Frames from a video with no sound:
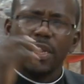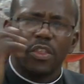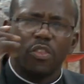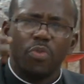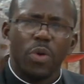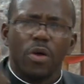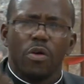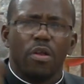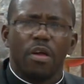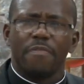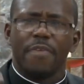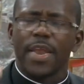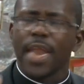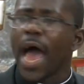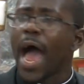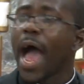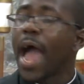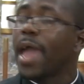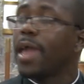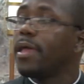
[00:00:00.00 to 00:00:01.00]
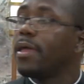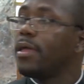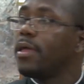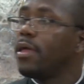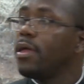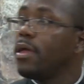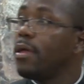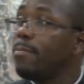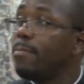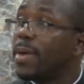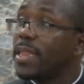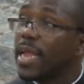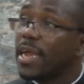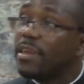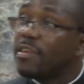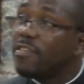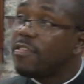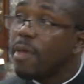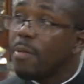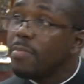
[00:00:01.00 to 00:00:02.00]
the twinkle of an eye. But at
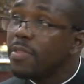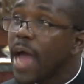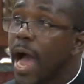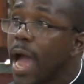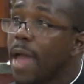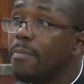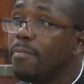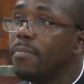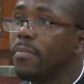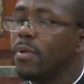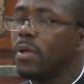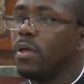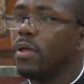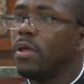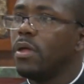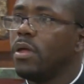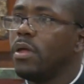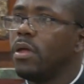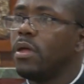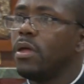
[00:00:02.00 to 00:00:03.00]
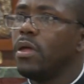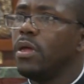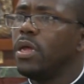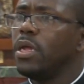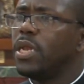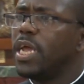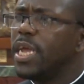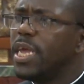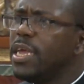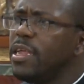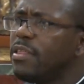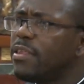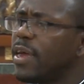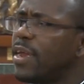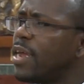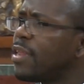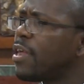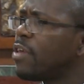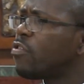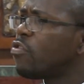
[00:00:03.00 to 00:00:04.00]
the same time, the
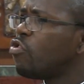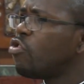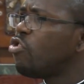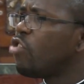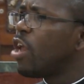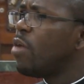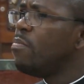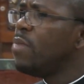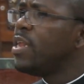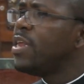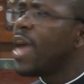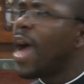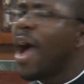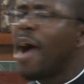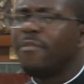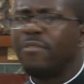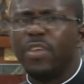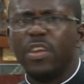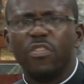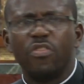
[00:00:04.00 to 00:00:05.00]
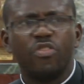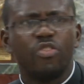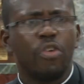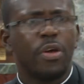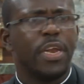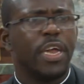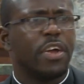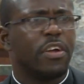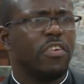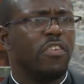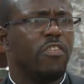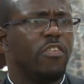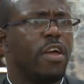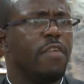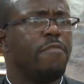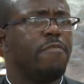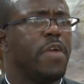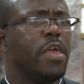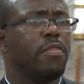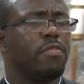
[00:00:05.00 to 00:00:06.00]
internet and social media have destroyed the Christian
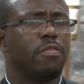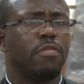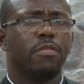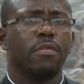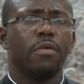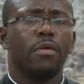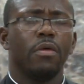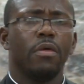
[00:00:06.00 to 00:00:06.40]
faith.